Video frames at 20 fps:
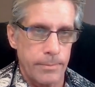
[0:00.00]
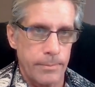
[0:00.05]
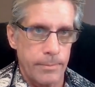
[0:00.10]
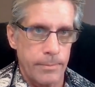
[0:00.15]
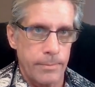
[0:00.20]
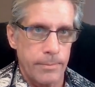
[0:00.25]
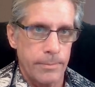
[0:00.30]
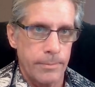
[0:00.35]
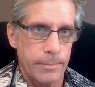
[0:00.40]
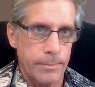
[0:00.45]

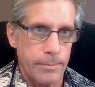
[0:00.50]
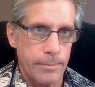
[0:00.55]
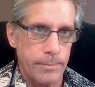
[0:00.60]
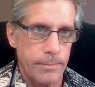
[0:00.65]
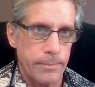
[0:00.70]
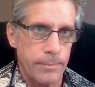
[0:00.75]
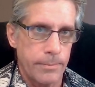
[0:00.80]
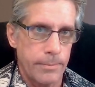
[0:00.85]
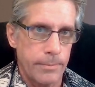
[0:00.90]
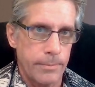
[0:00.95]

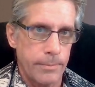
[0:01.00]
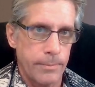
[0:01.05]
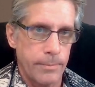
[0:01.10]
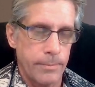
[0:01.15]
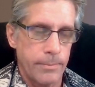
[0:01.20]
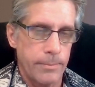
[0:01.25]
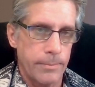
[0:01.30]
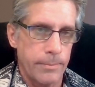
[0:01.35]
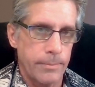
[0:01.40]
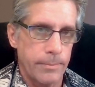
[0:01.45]

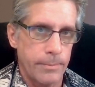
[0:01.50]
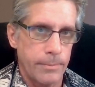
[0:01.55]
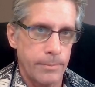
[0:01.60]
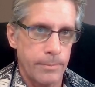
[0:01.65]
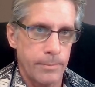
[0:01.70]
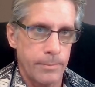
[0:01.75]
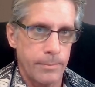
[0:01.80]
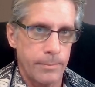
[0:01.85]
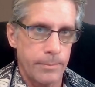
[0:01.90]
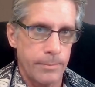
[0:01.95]

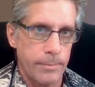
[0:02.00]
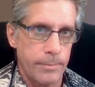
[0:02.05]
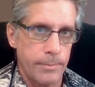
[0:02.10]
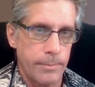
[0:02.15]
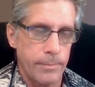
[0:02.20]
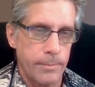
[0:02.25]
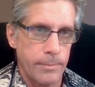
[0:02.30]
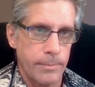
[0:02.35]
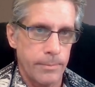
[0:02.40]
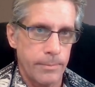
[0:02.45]

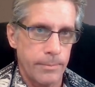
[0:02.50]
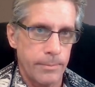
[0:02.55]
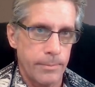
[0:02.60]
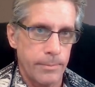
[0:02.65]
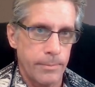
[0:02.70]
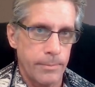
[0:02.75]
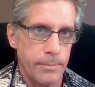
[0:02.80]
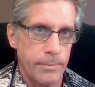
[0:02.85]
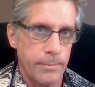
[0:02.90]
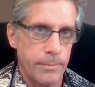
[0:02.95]

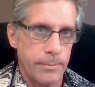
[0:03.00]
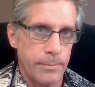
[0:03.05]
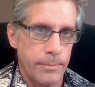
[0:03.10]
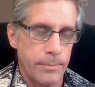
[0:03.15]
The person shown says nothing.